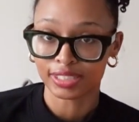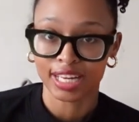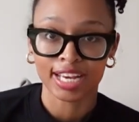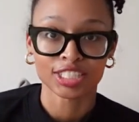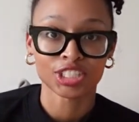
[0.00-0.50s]

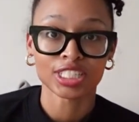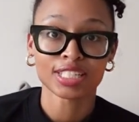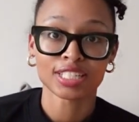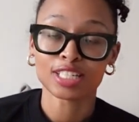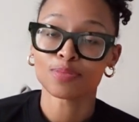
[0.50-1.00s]
Like
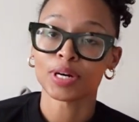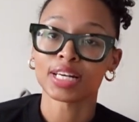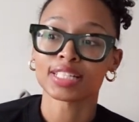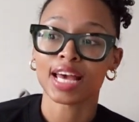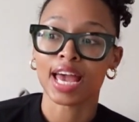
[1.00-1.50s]
she's 6
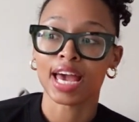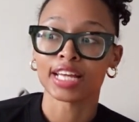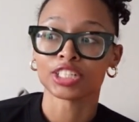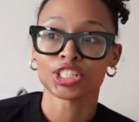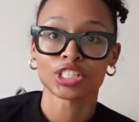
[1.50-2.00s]
months
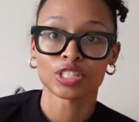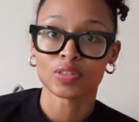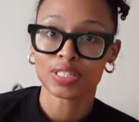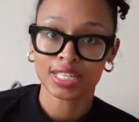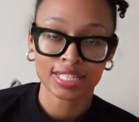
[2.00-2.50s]
and she
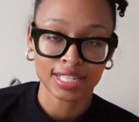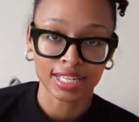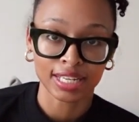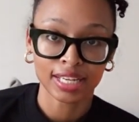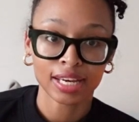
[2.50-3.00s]
still sits in
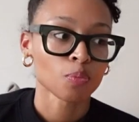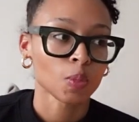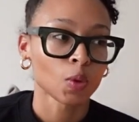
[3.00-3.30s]
it.